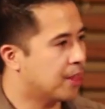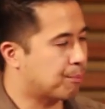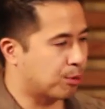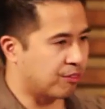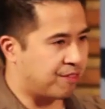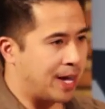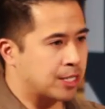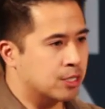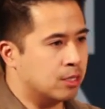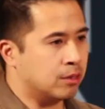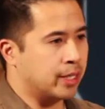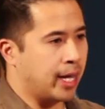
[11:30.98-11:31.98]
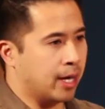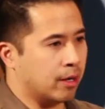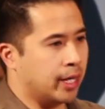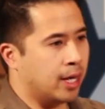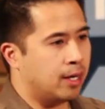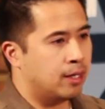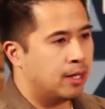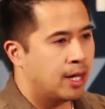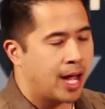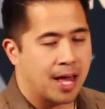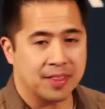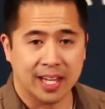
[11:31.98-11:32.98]
the professional in the area,
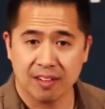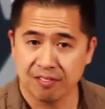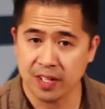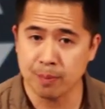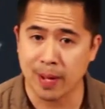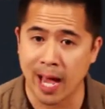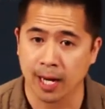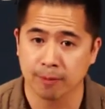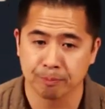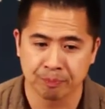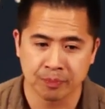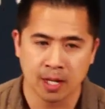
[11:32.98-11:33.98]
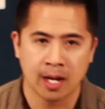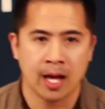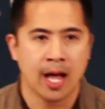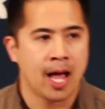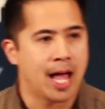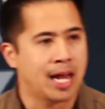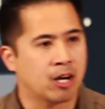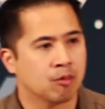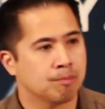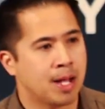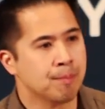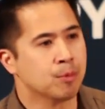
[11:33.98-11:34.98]
and they get feedback. And I
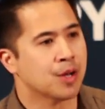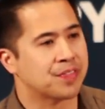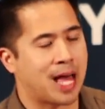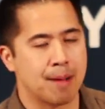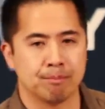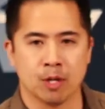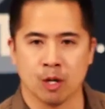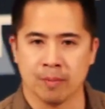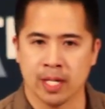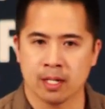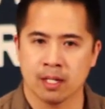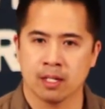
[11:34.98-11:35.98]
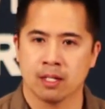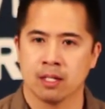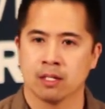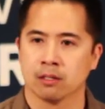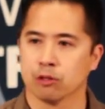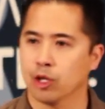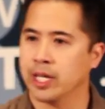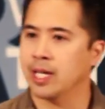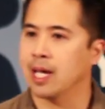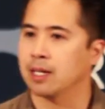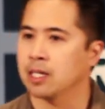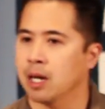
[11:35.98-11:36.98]
remember at that moment
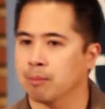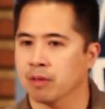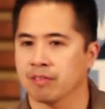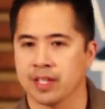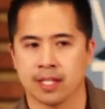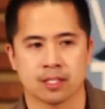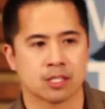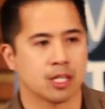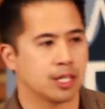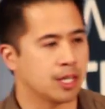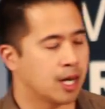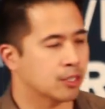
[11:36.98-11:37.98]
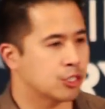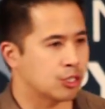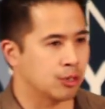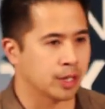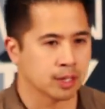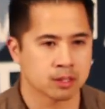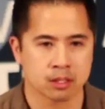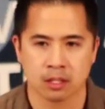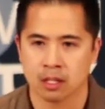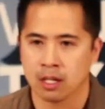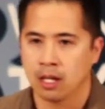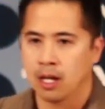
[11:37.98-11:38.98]
looking at a number of these young students
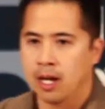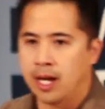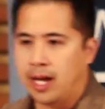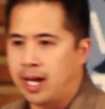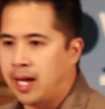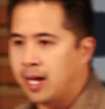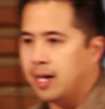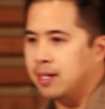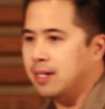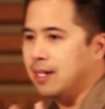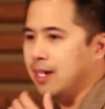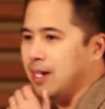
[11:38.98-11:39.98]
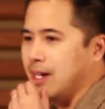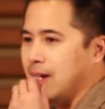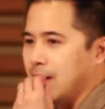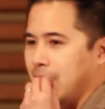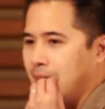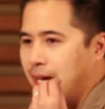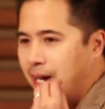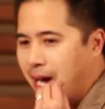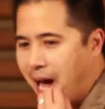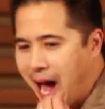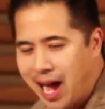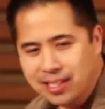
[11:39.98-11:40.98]
and
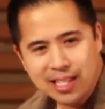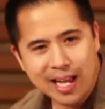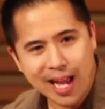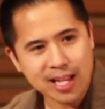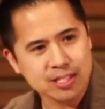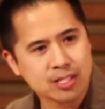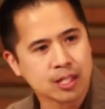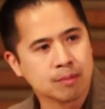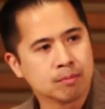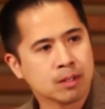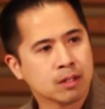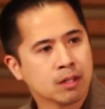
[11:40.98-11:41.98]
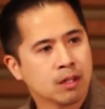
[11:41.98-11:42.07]
as I asked them,